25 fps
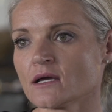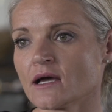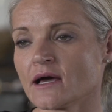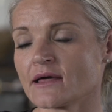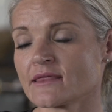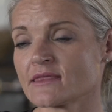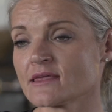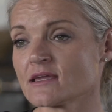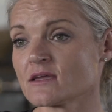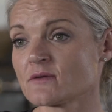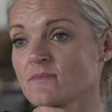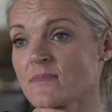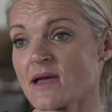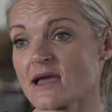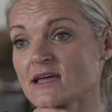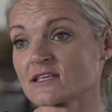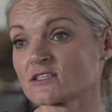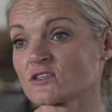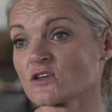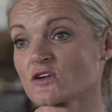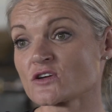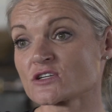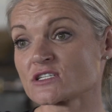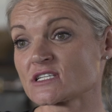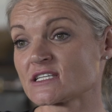I think
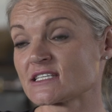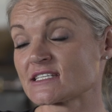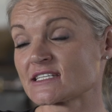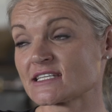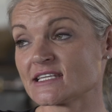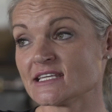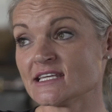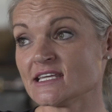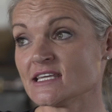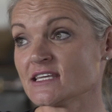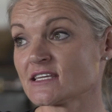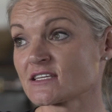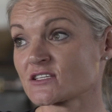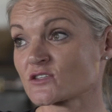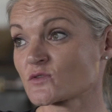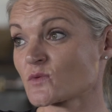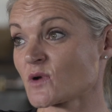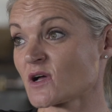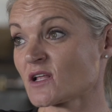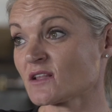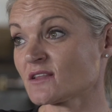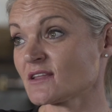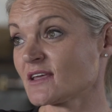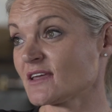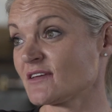massage is key as
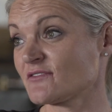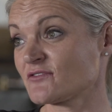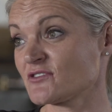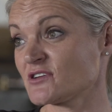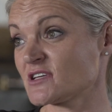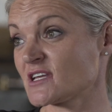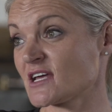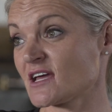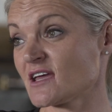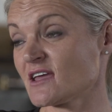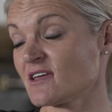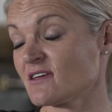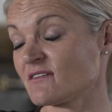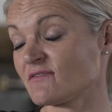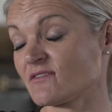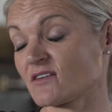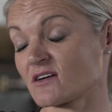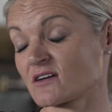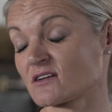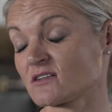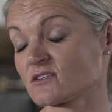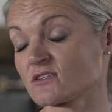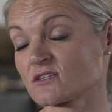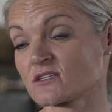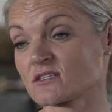well every day. If I
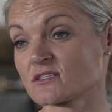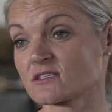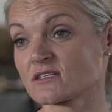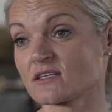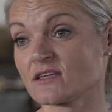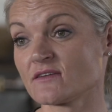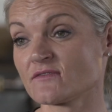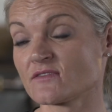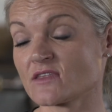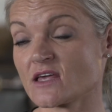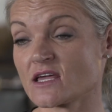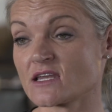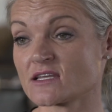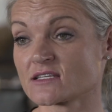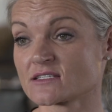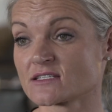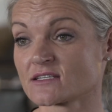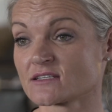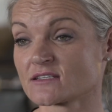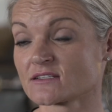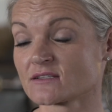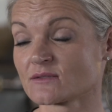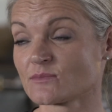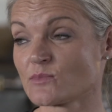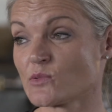can just give that as a
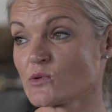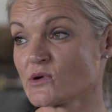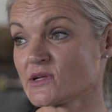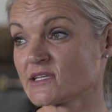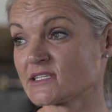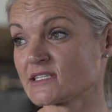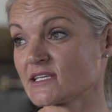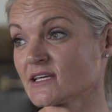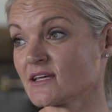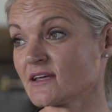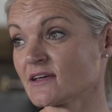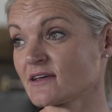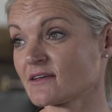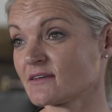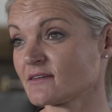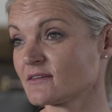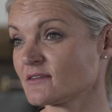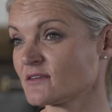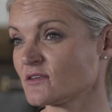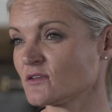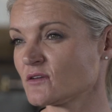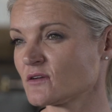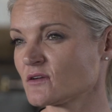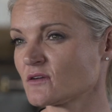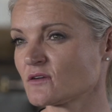little pointer, uh,
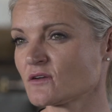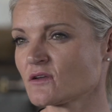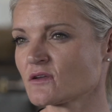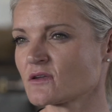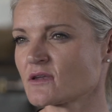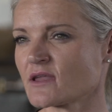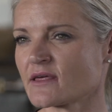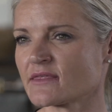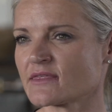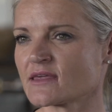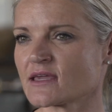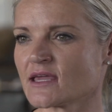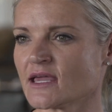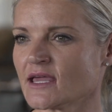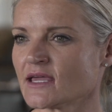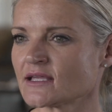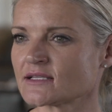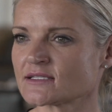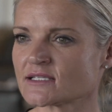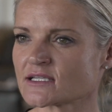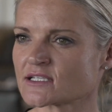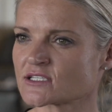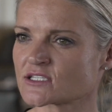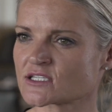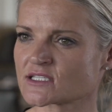you know, not nothing
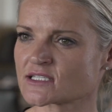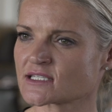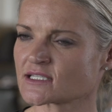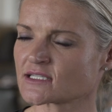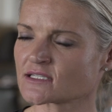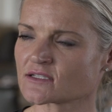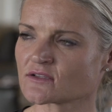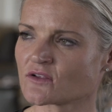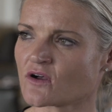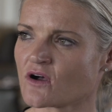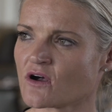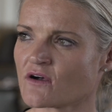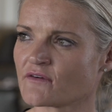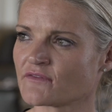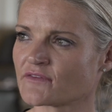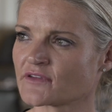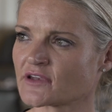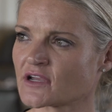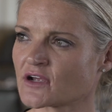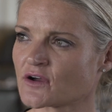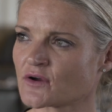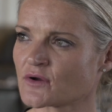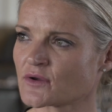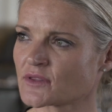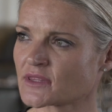hectic, just a little half an
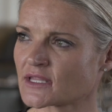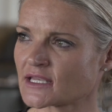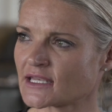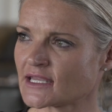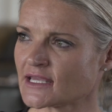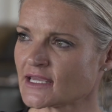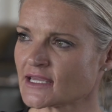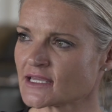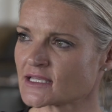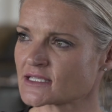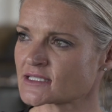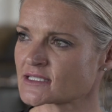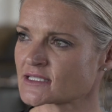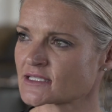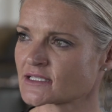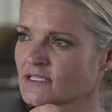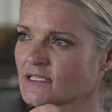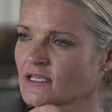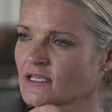hour on the legs.